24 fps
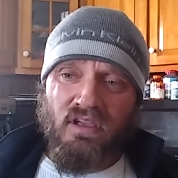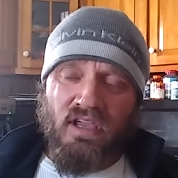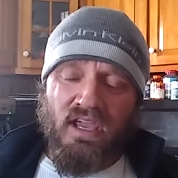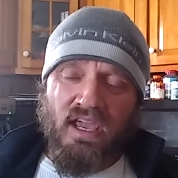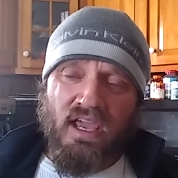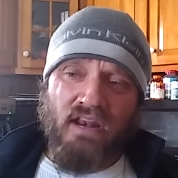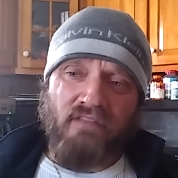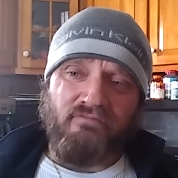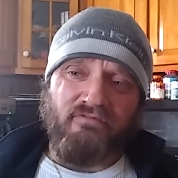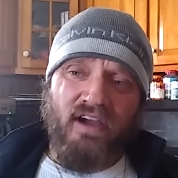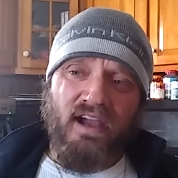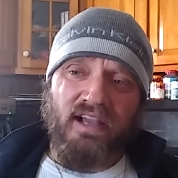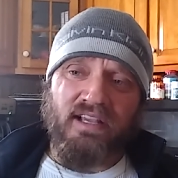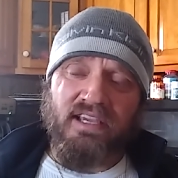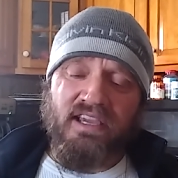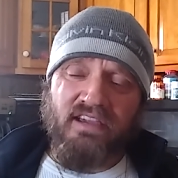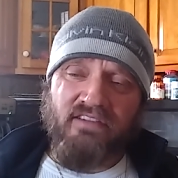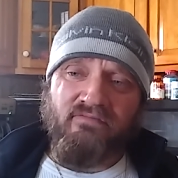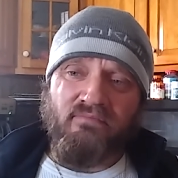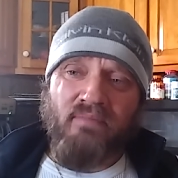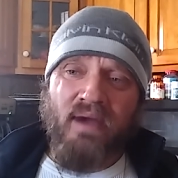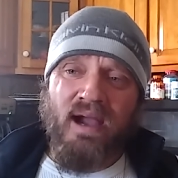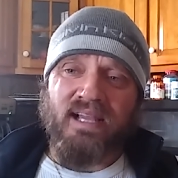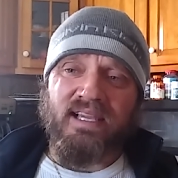And if I
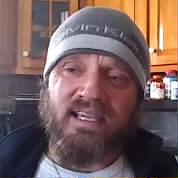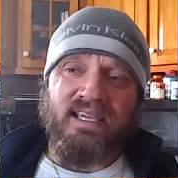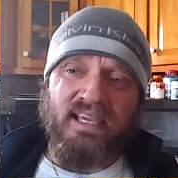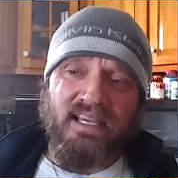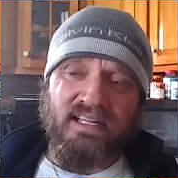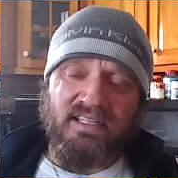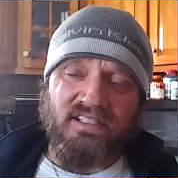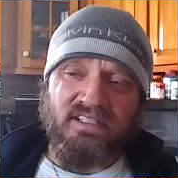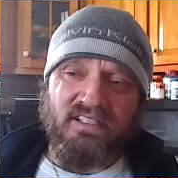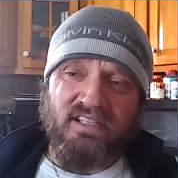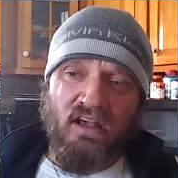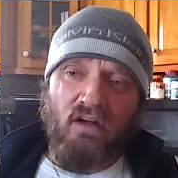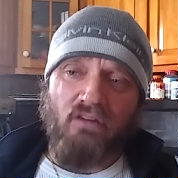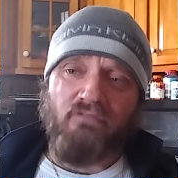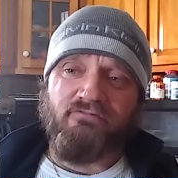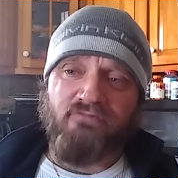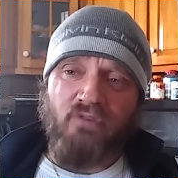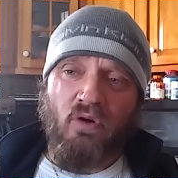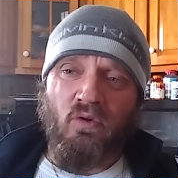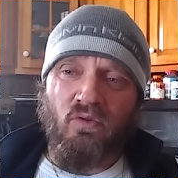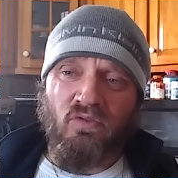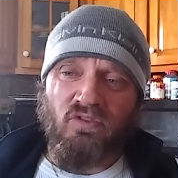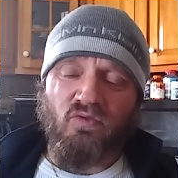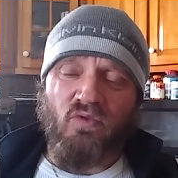give my kids cell
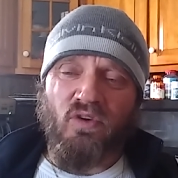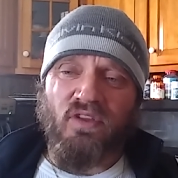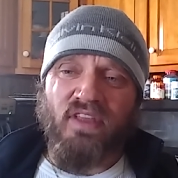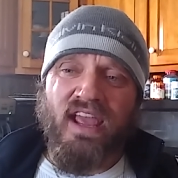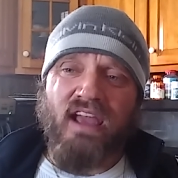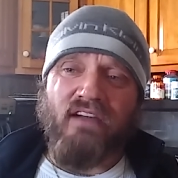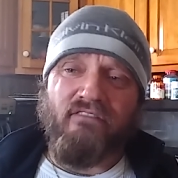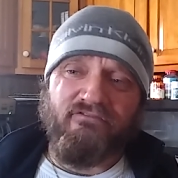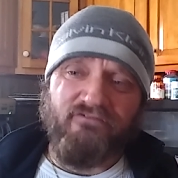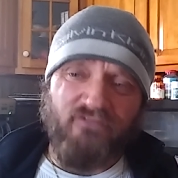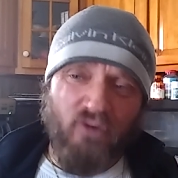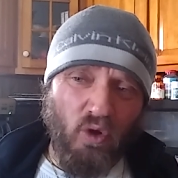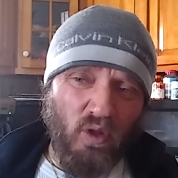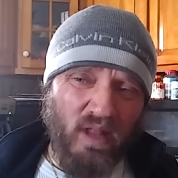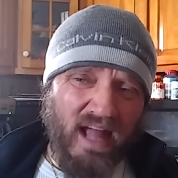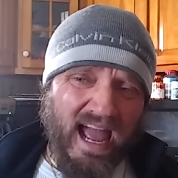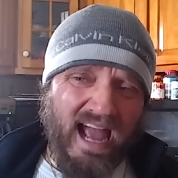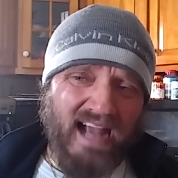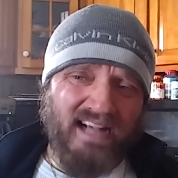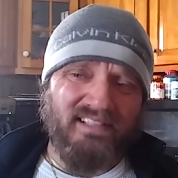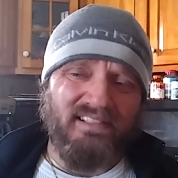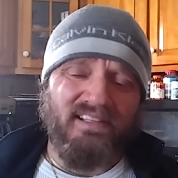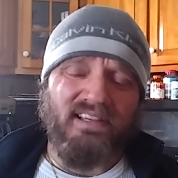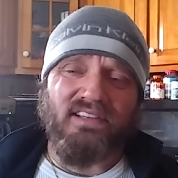phones where they have full
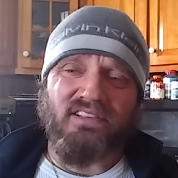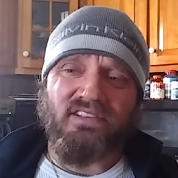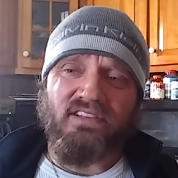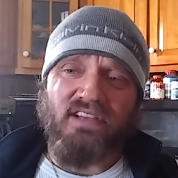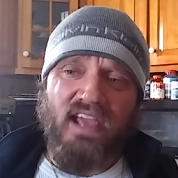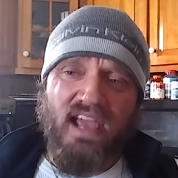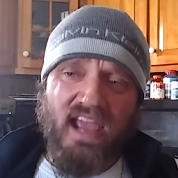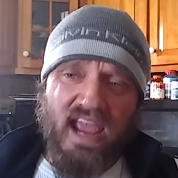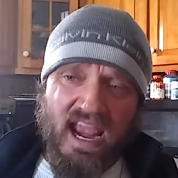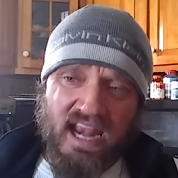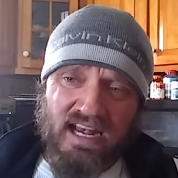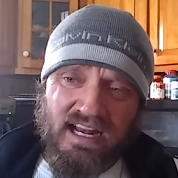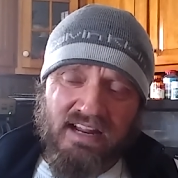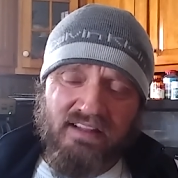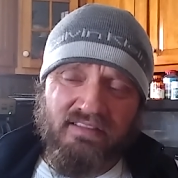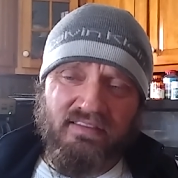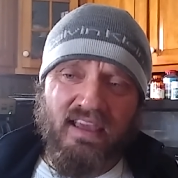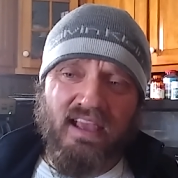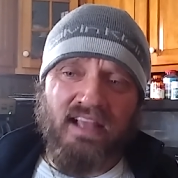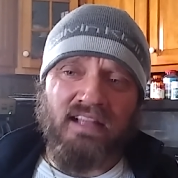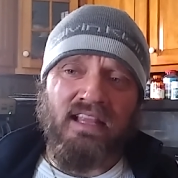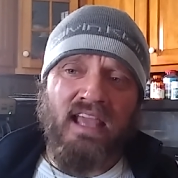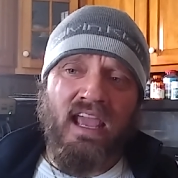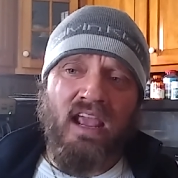access to
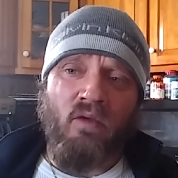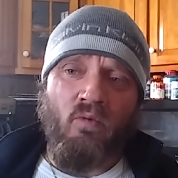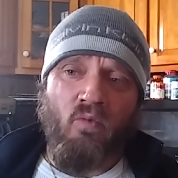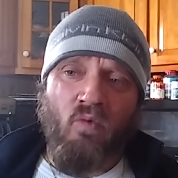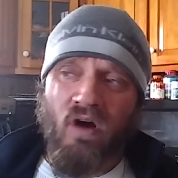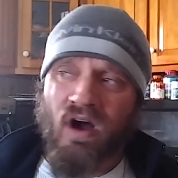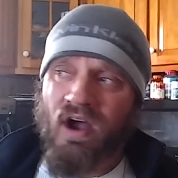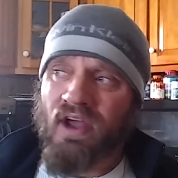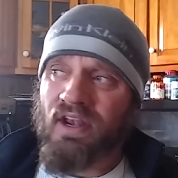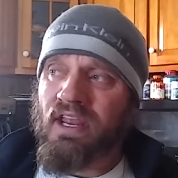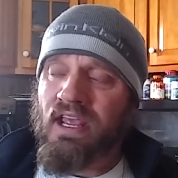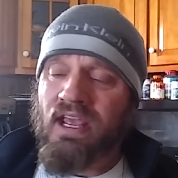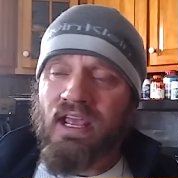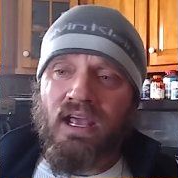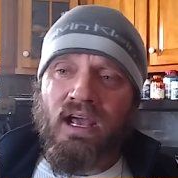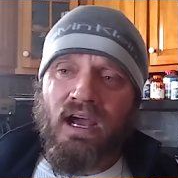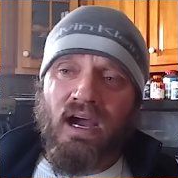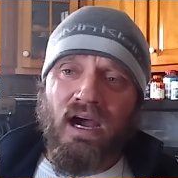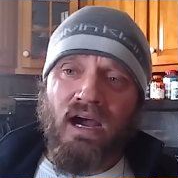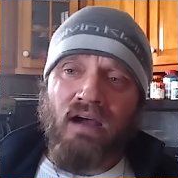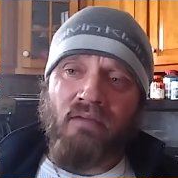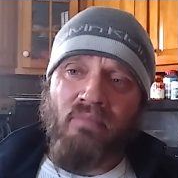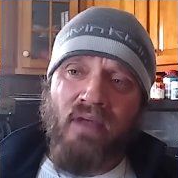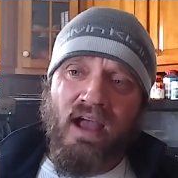anything they want,
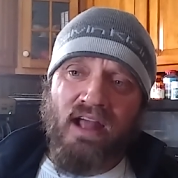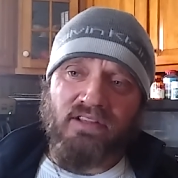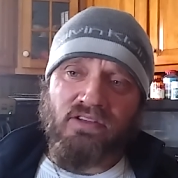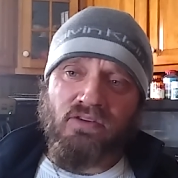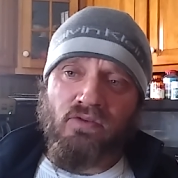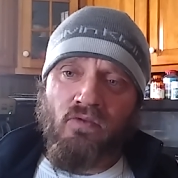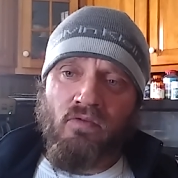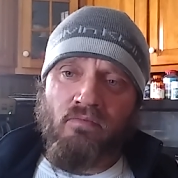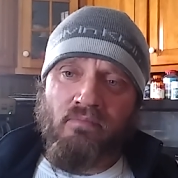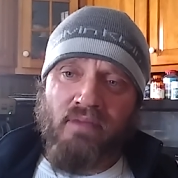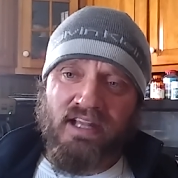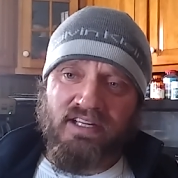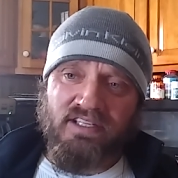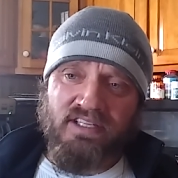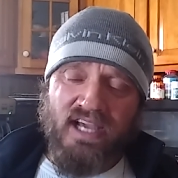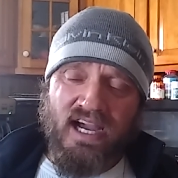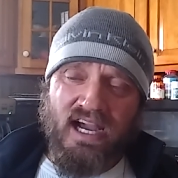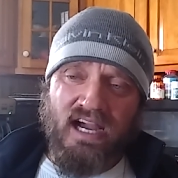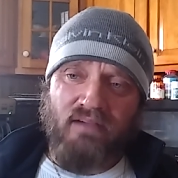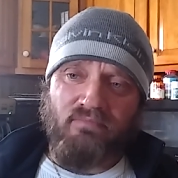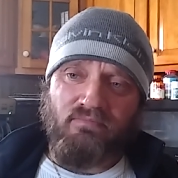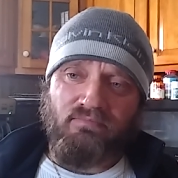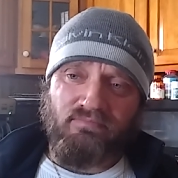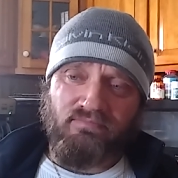I'm not doing my
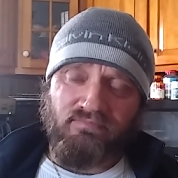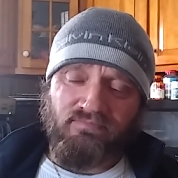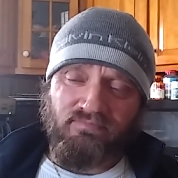job.